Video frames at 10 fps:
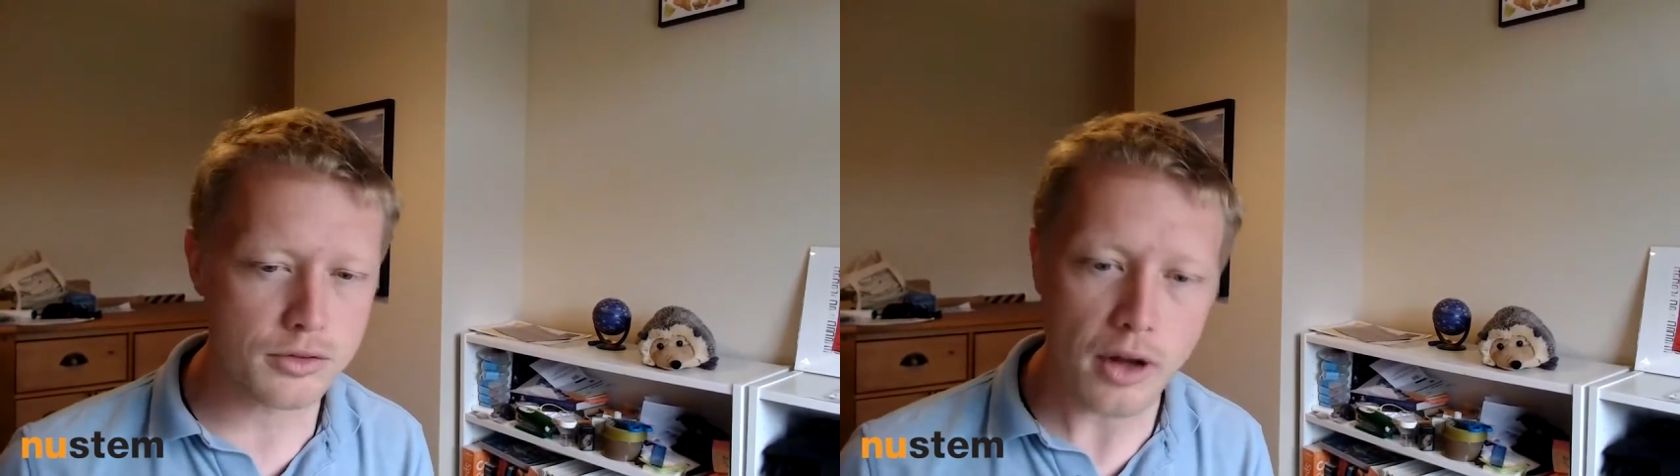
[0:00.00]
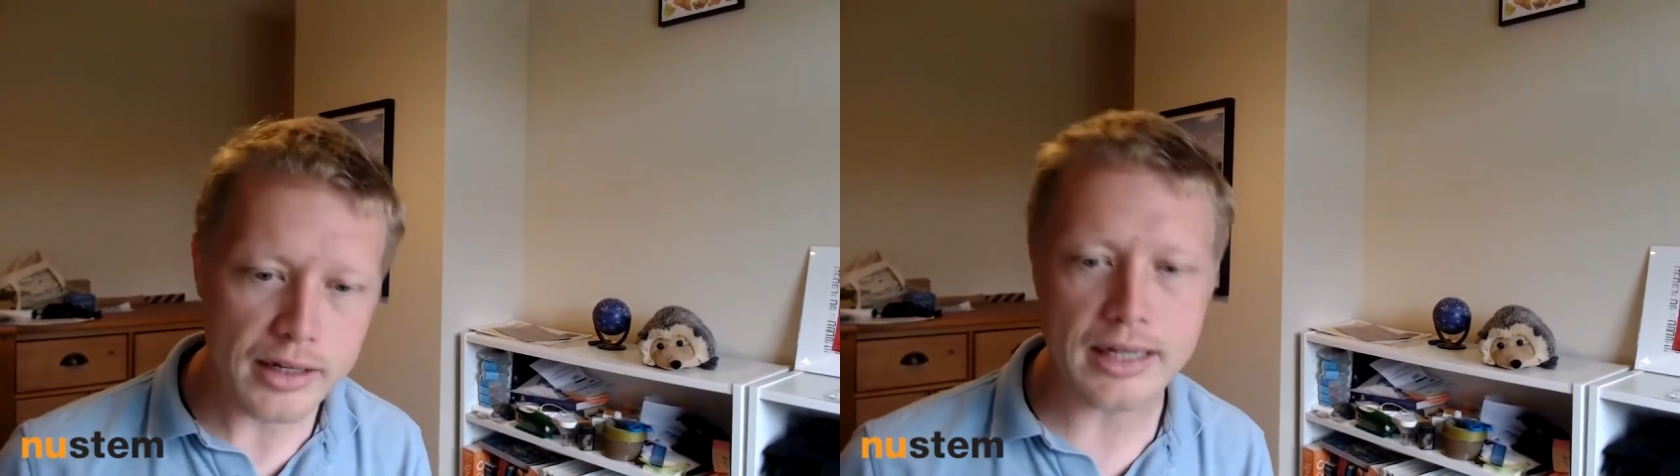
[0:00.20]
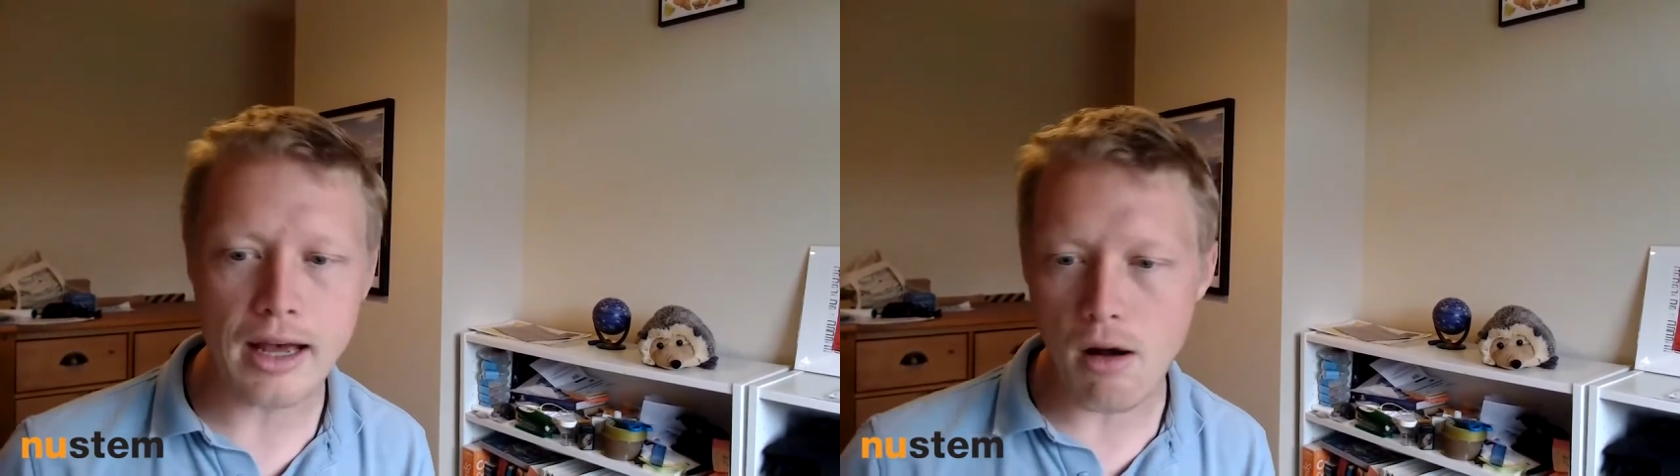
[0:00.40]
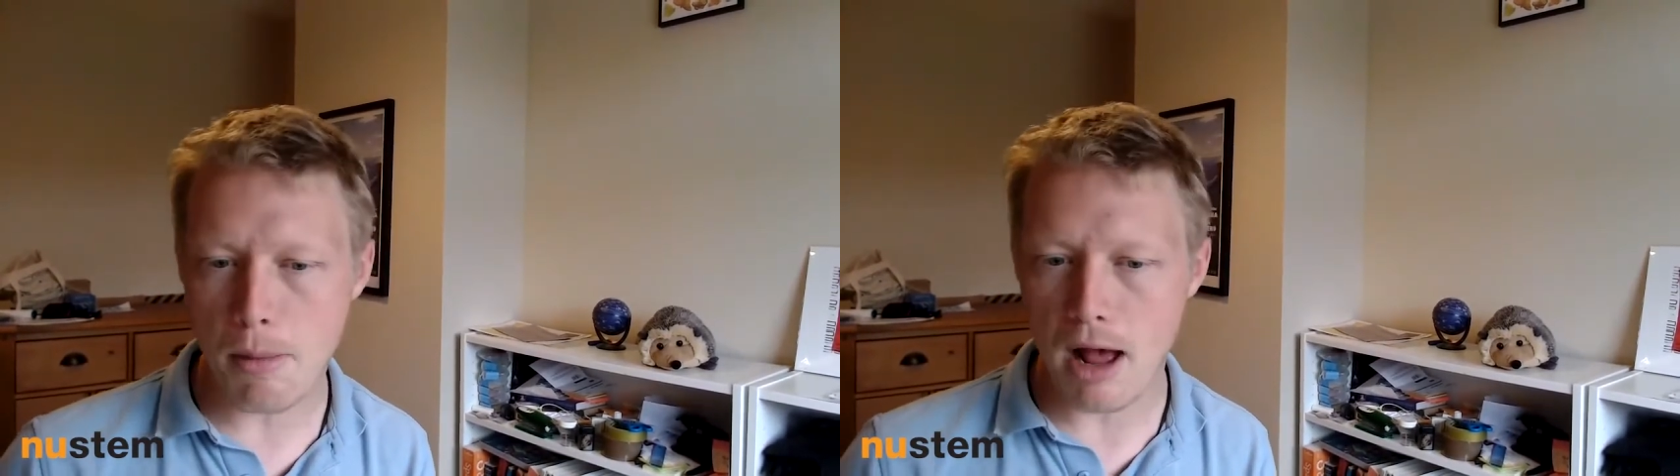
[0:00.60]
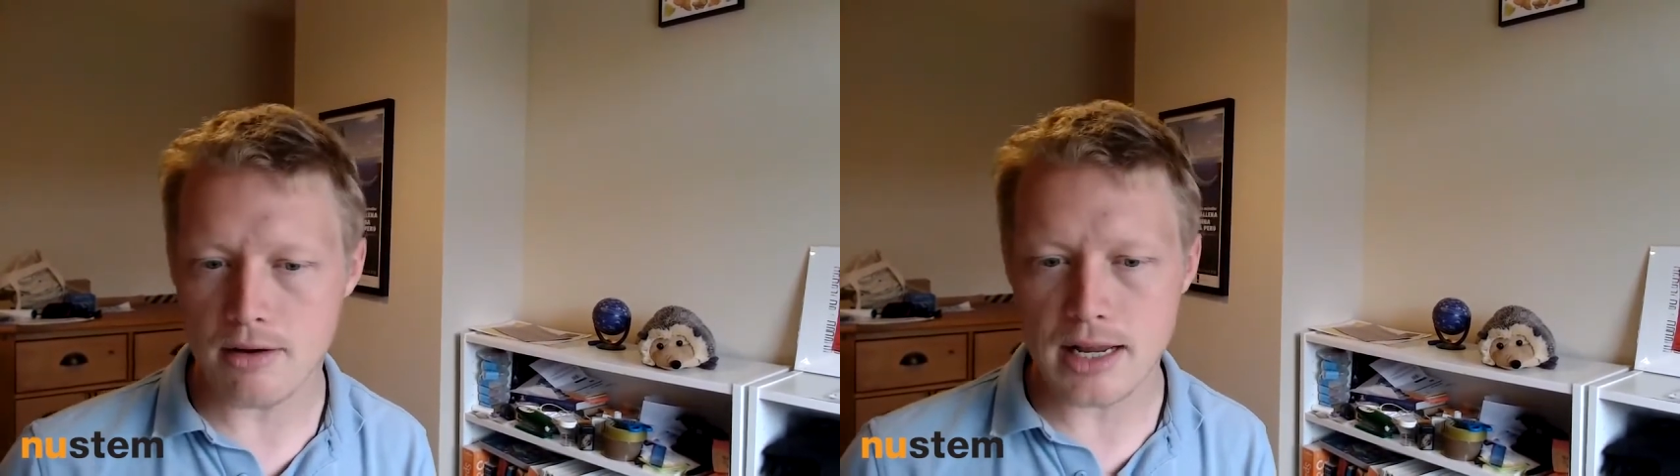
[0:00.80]
finding out
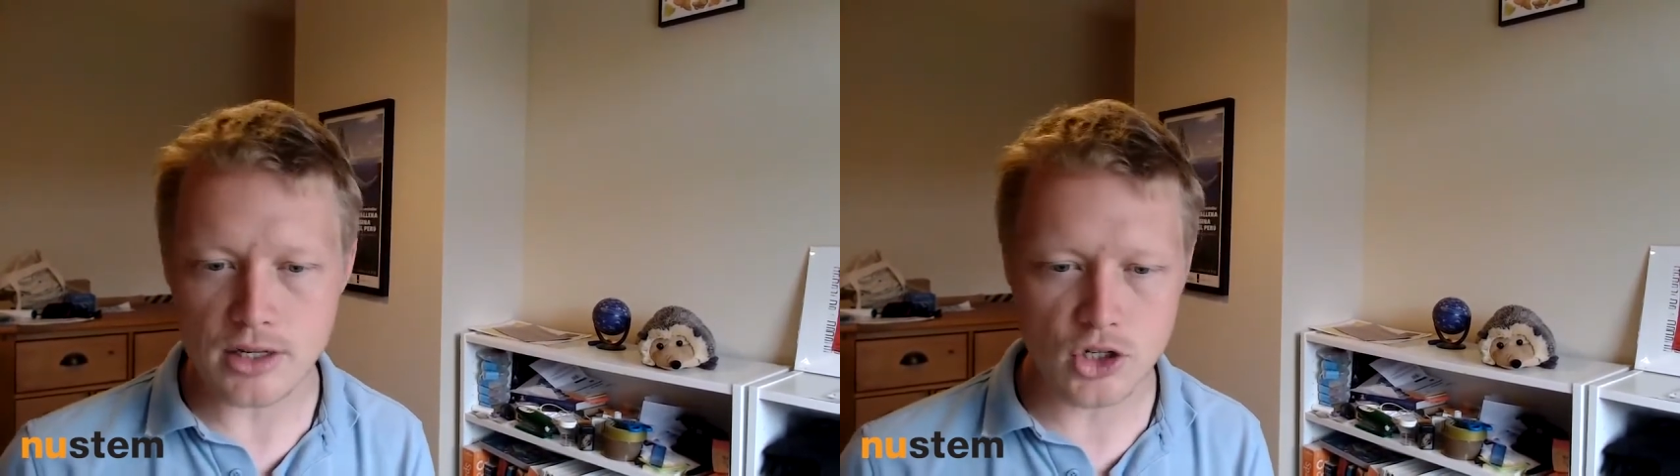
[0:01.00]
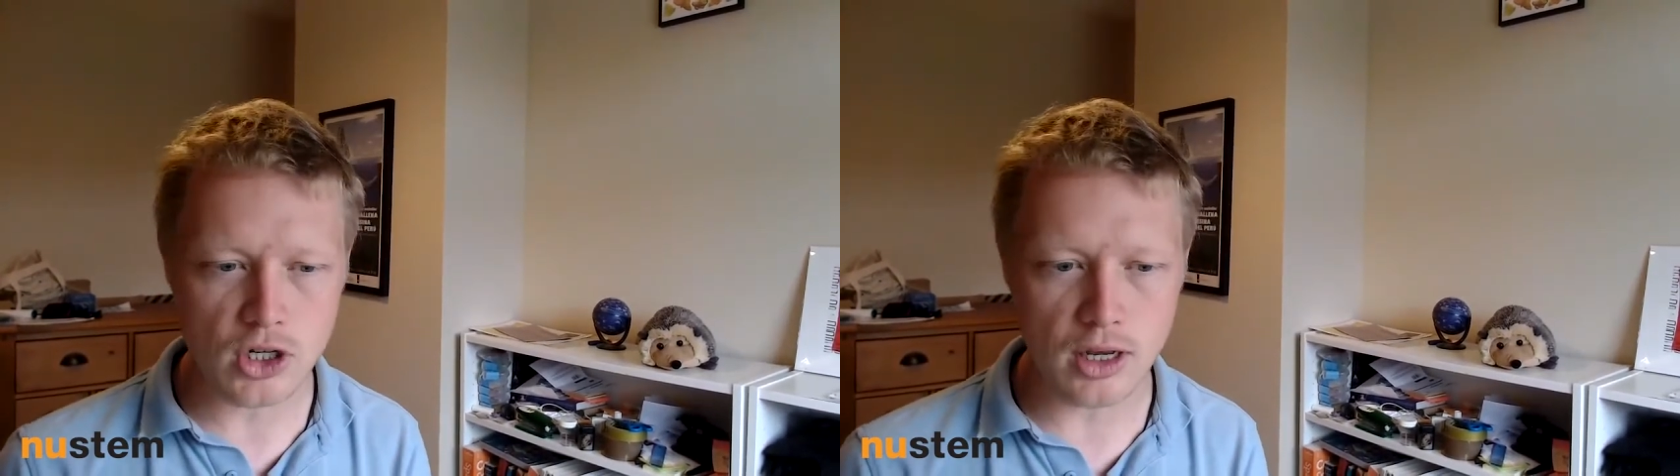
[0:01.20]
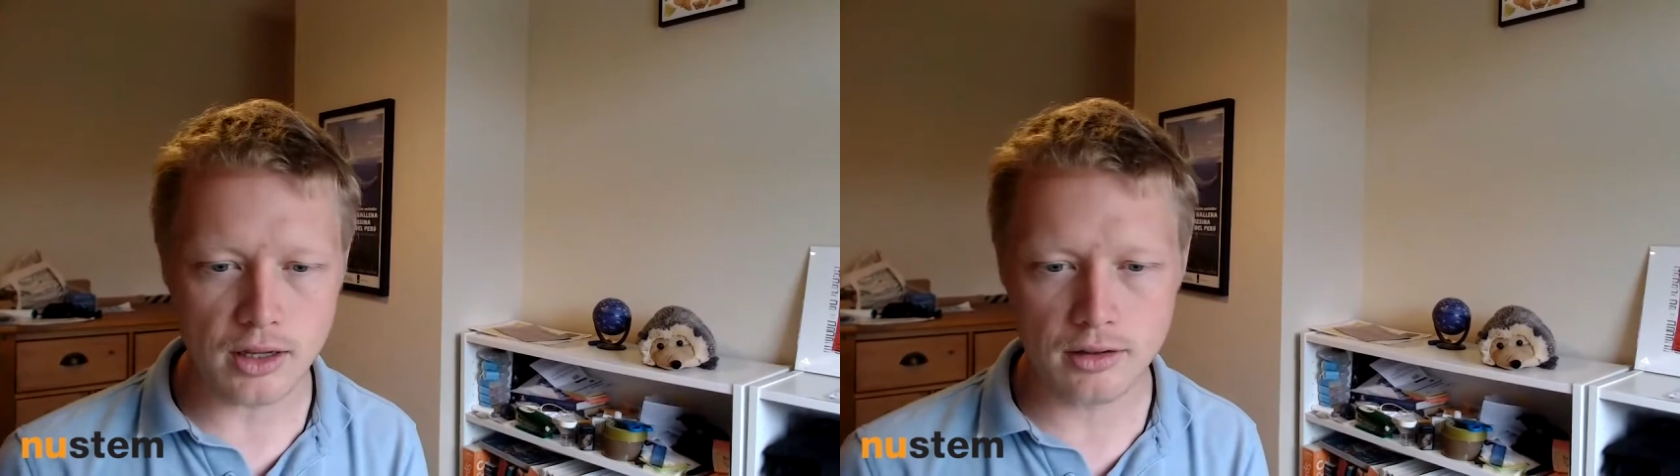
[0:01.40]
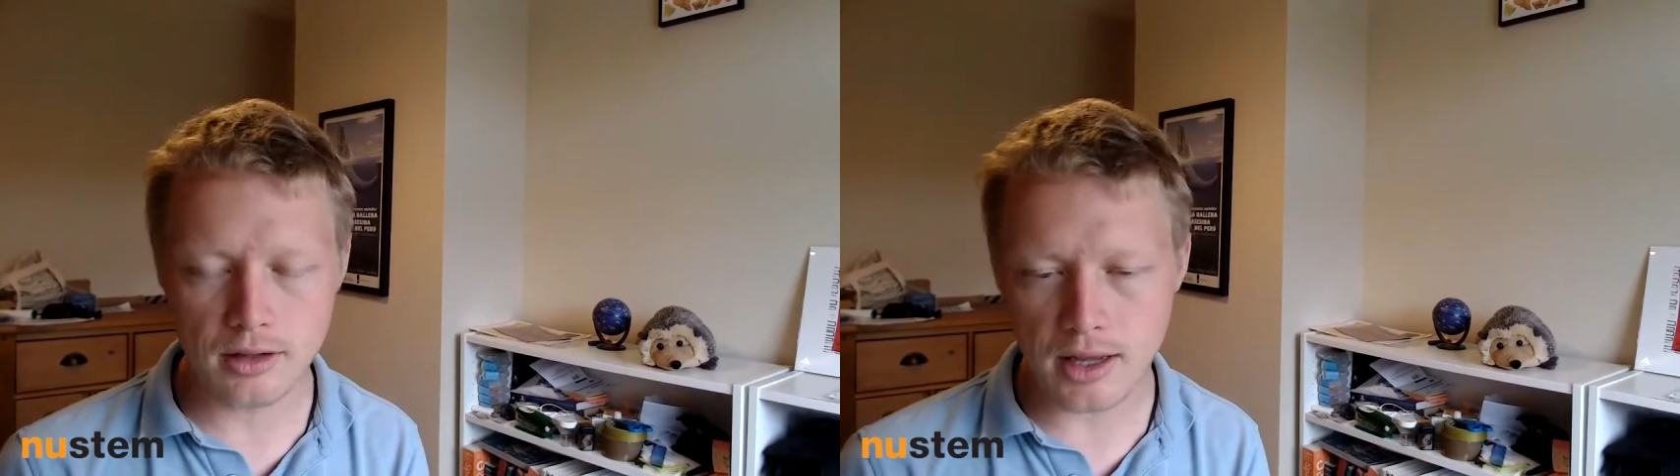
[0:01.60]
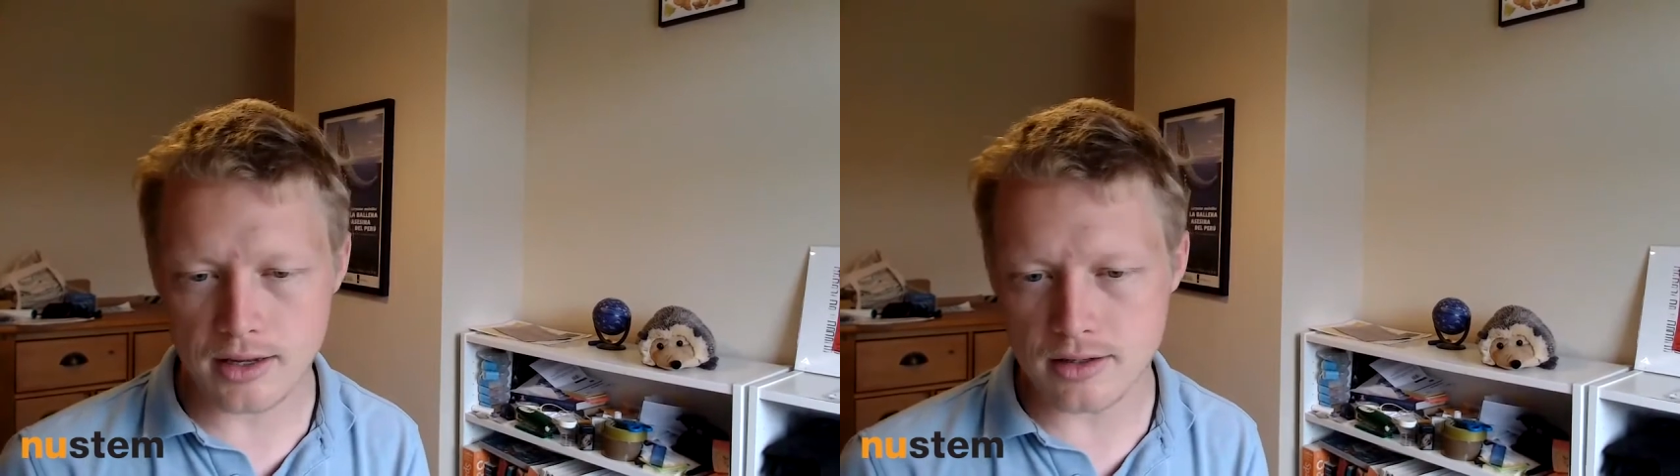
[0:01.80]
about nature,
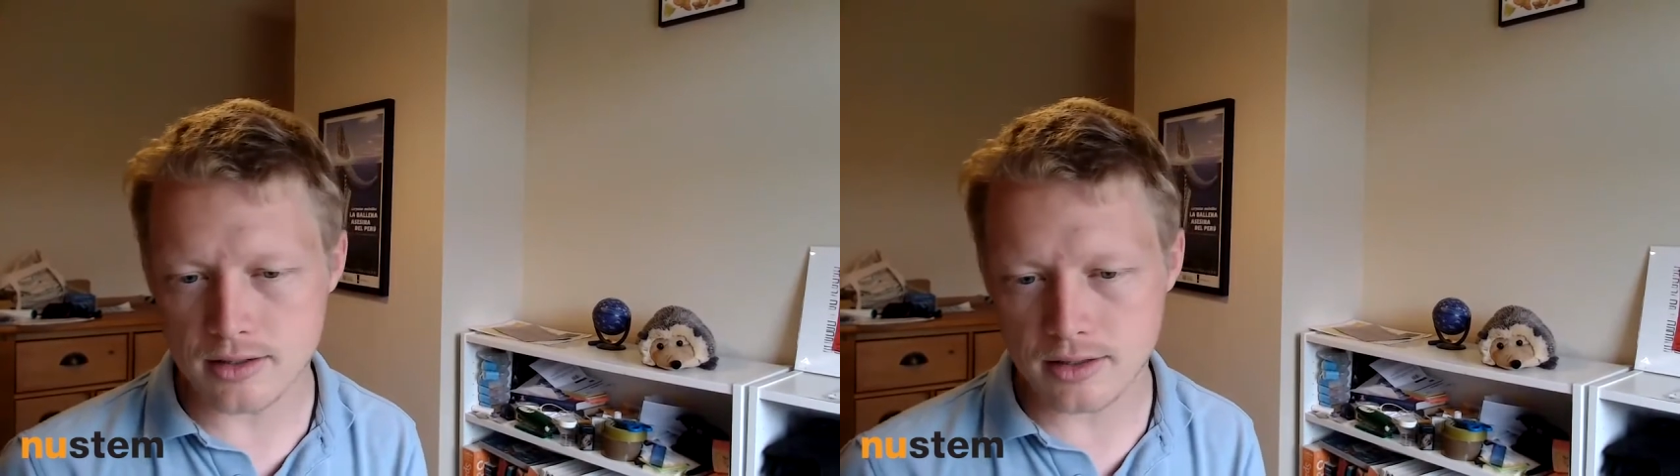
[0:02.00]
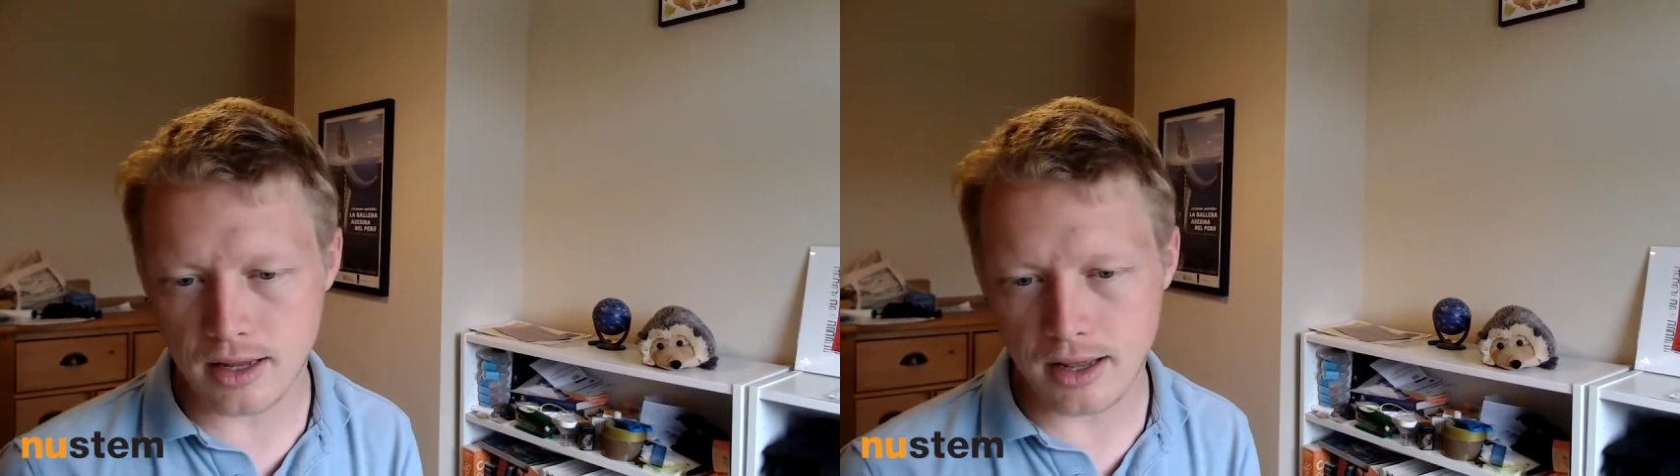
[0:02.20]
and